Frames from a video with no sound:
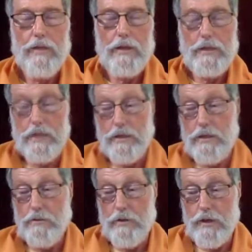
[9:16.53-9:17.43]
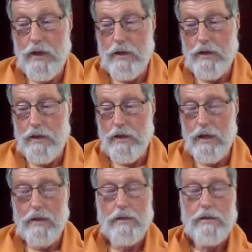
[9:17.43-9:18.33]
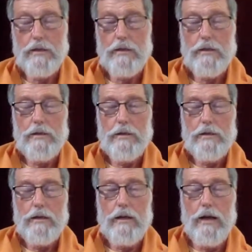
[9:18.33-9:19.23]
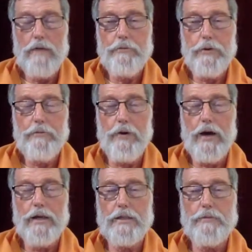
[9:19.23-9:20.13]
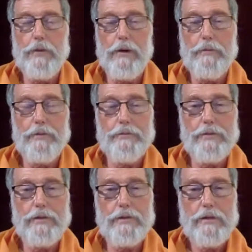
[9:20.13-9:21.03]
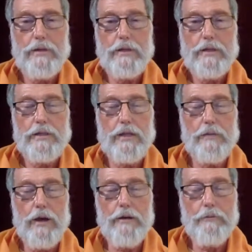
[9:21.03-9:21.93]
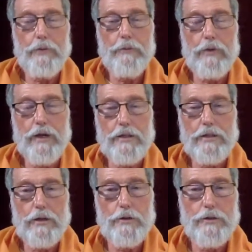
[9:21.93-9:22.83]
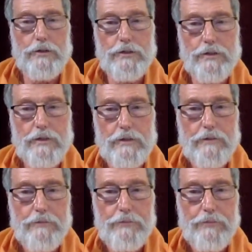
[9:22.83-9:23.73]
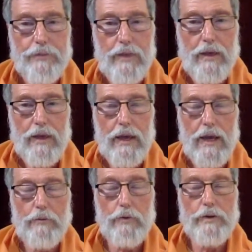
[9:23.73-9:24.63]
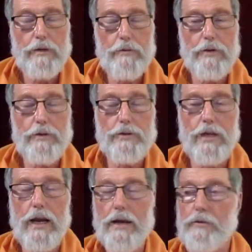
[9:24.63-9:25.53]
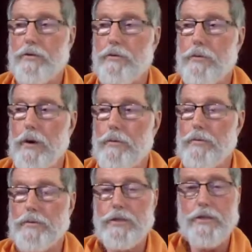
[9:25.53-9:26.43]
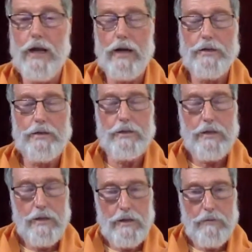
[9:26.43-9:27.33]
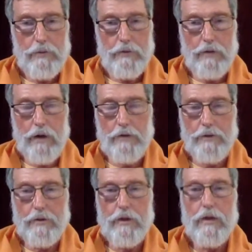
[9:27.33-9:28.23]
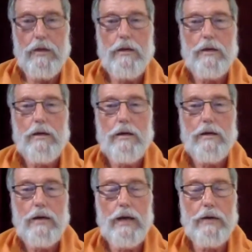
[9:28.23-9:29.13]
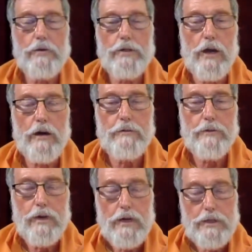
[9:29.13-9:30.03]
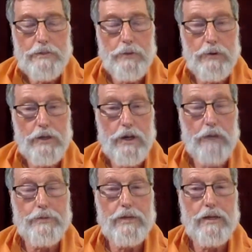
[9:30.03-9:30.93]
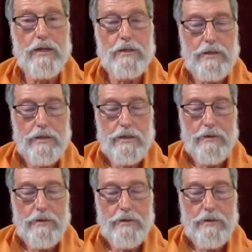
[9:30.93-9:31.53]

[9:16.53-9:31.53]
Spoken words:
It takes it with the idea that life provides problems, same life provides solutions, and won't even use the language of problems and challenges, but rather the language of sporting obstacles.